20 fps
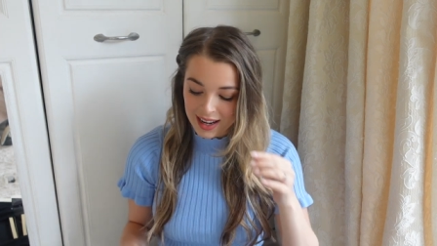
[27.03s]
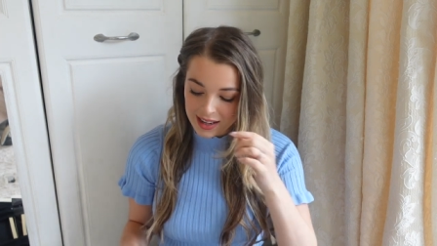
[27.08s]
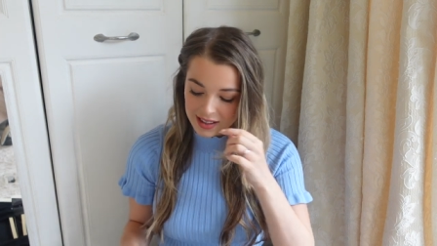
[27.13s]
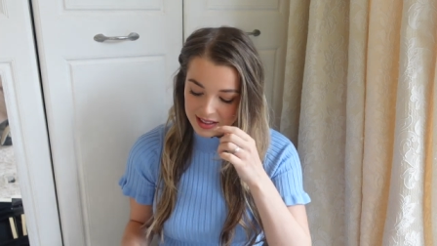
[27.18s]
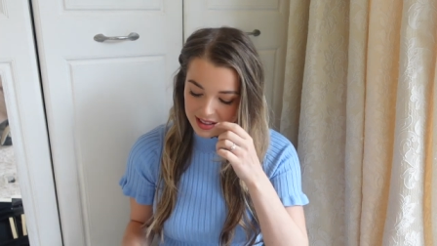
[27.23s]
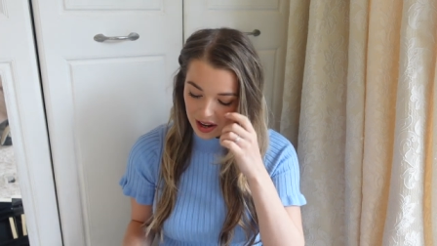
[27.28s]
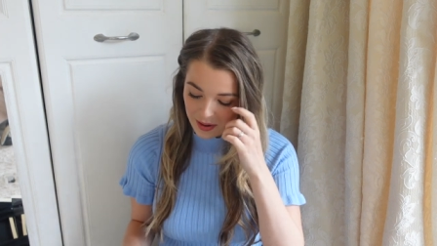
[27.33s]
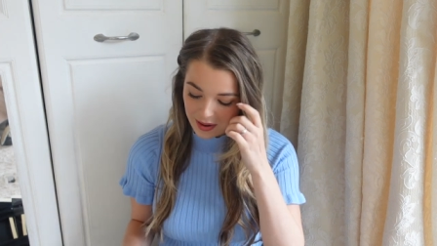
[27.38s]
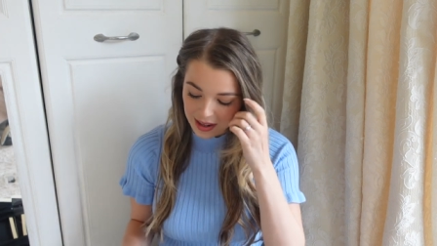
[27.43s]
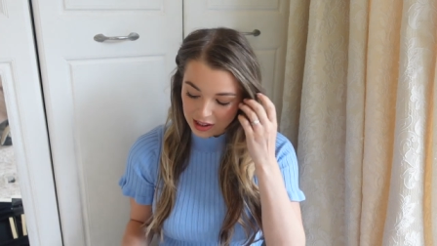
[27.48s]

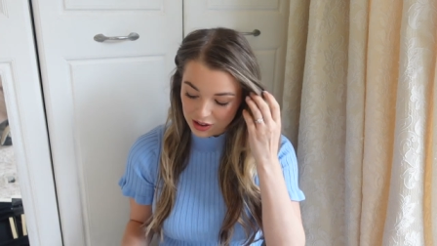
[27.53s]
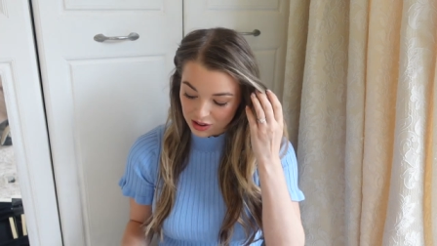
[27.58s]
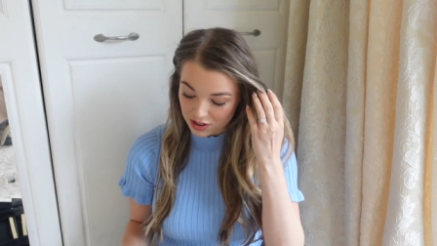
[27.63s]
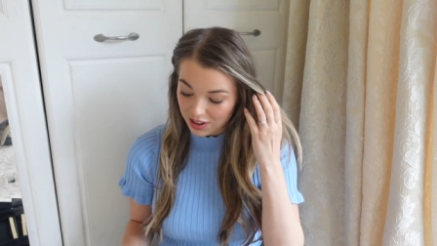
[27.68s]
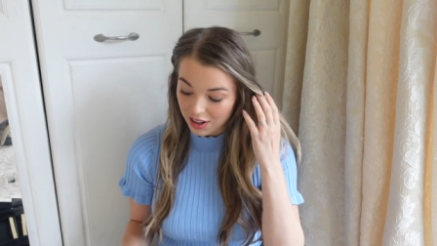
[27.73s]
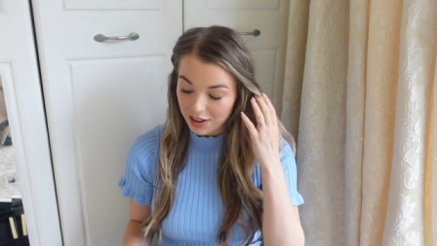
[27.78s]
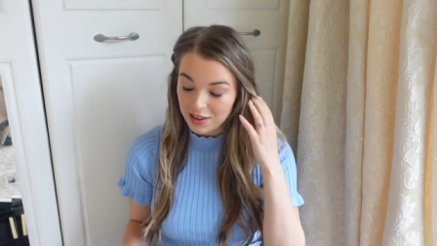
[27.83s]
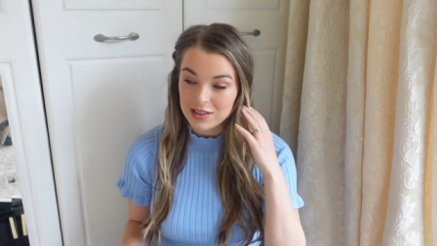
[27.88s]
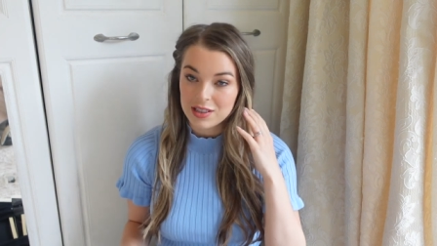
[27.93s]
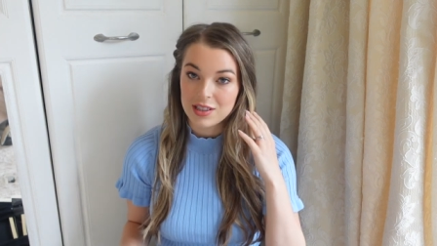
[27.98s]
So it
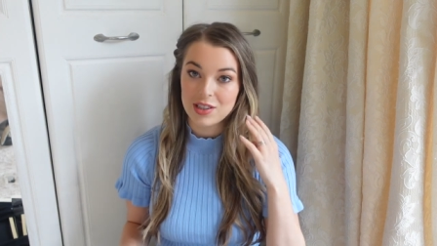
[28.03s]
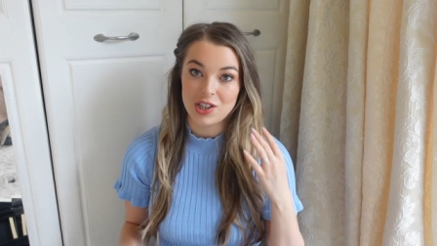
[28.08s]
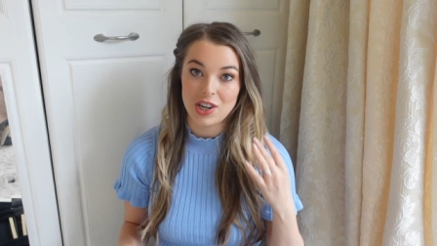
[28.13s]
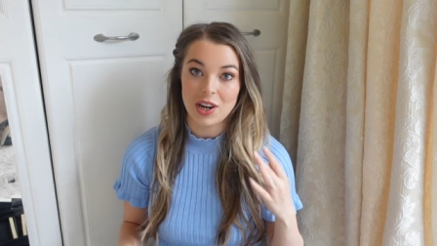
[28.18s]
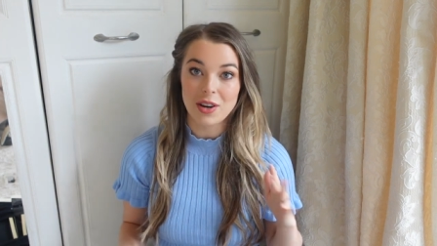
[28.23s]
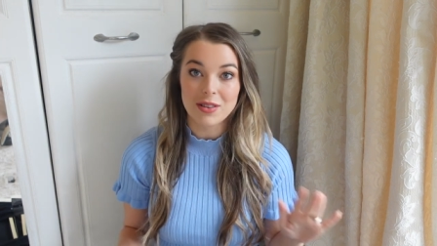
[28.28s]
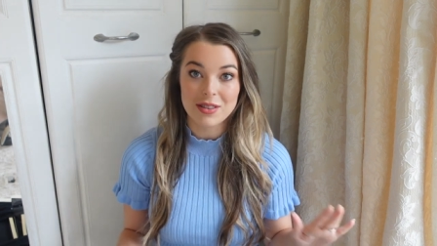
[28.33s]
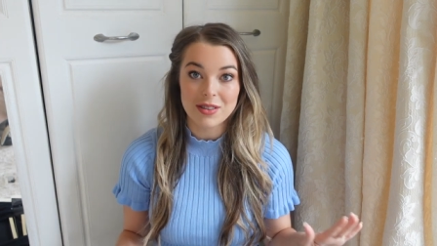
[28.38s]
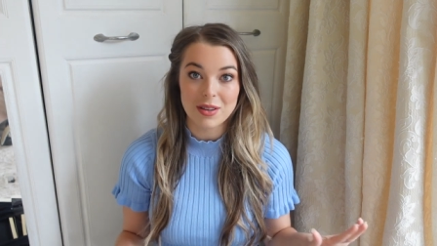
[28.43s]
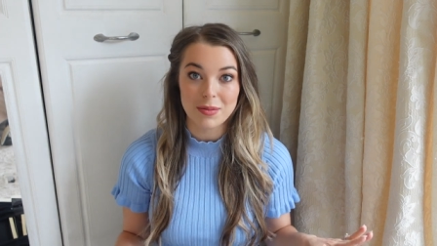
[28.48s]
just goes to
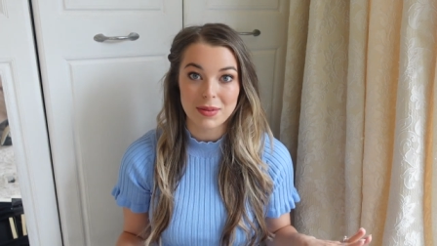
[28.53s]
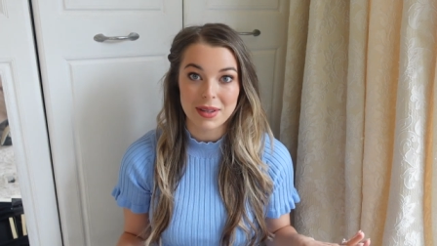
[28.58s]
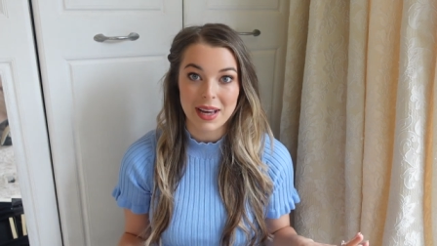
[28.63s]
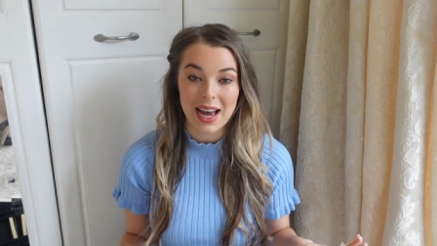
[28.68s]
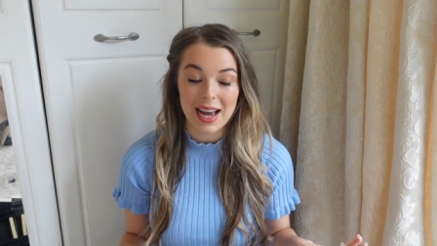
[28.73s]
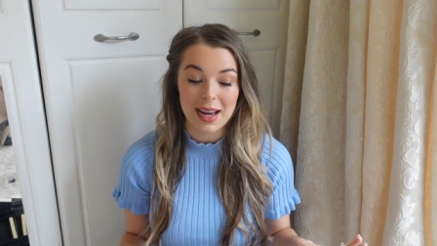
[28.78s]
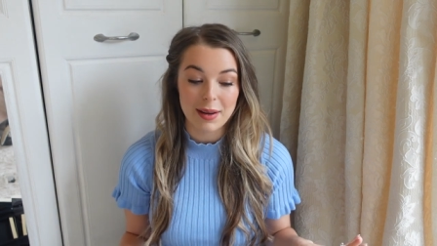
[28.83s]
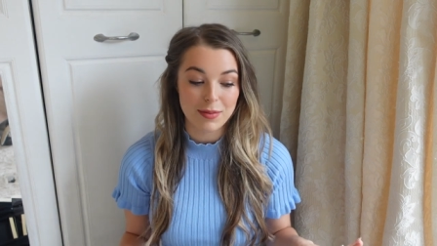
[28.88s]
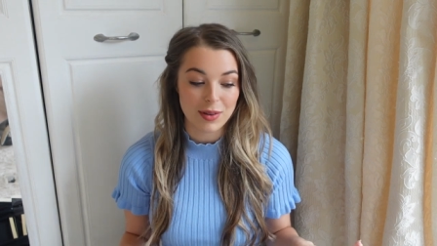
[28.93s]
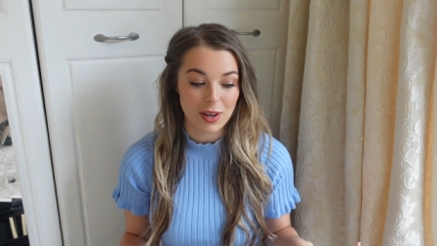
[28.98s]
show
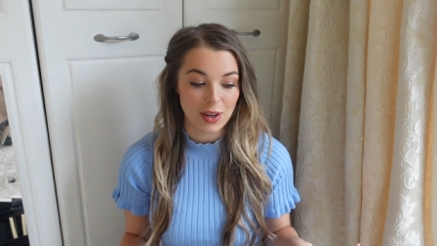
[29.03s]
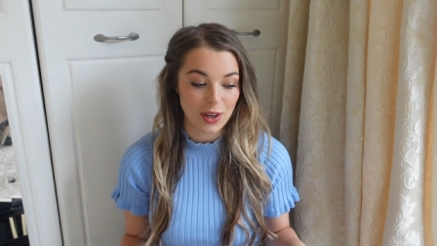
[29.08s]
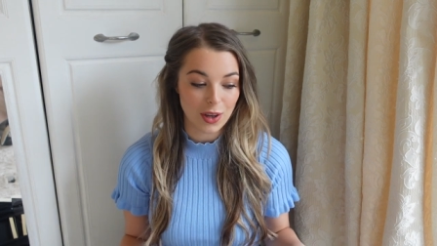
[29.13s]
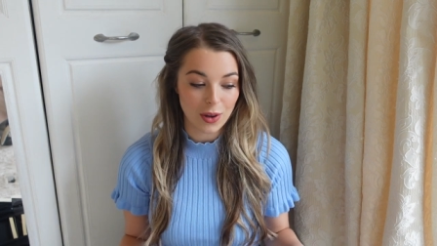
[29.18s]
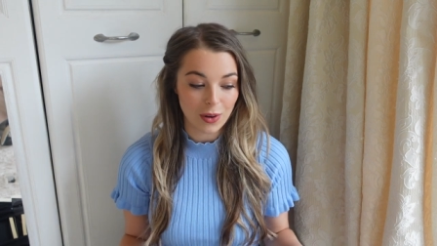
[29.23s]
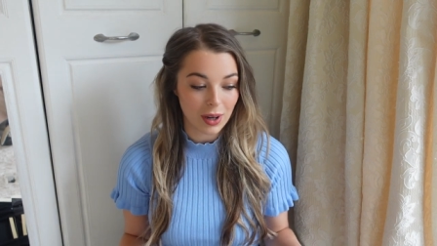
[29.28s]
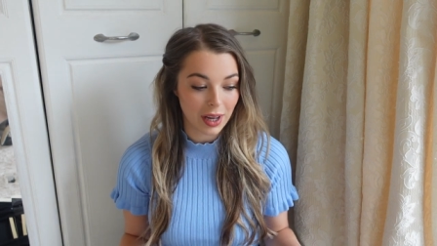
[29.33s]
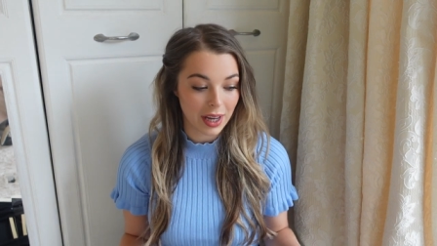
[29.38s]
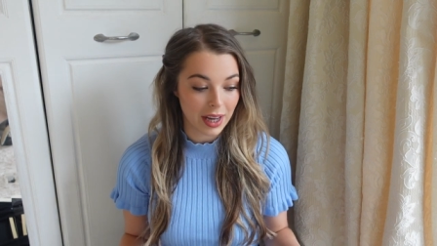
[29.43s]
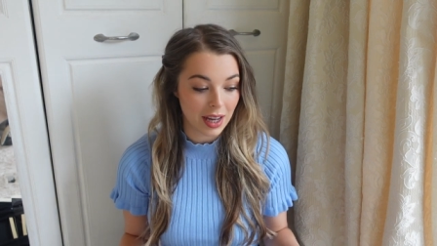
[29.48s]
sometimes
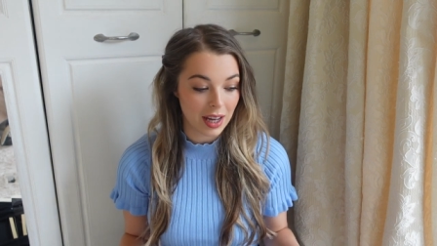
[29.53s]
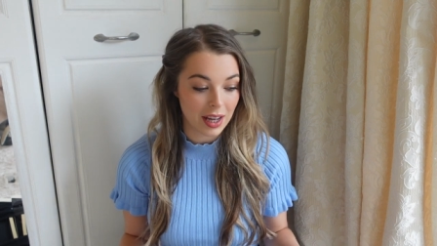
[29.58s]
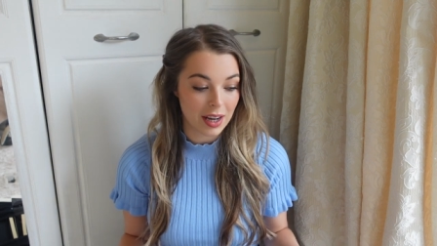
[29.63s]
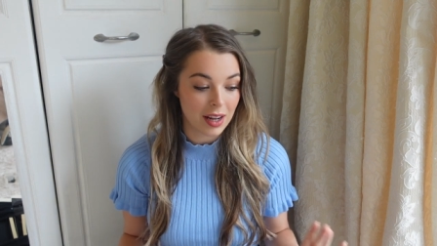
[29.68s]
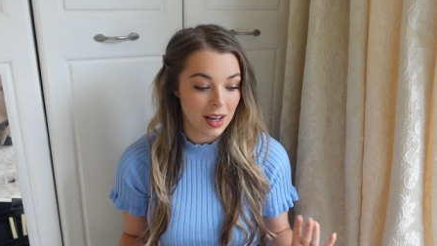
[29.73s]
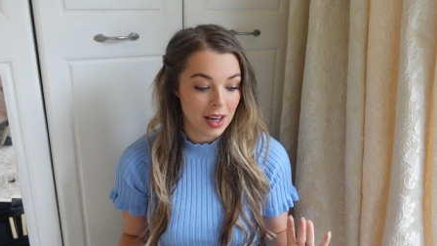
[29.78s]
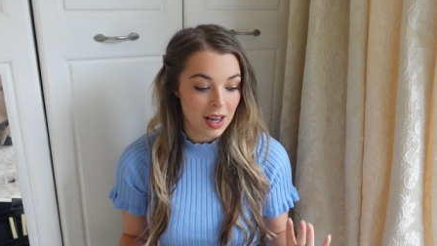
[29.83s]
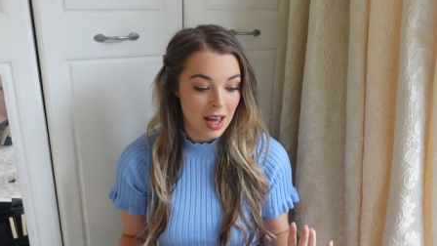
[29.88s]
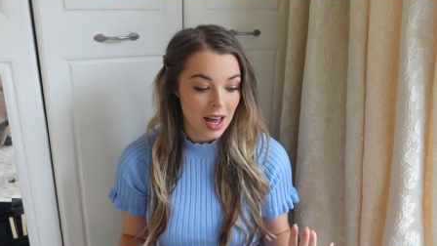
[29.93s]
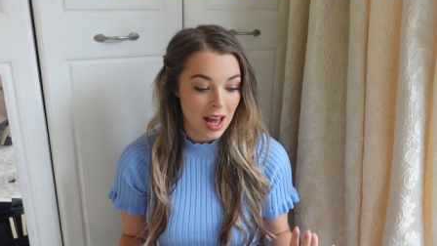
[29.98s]
you can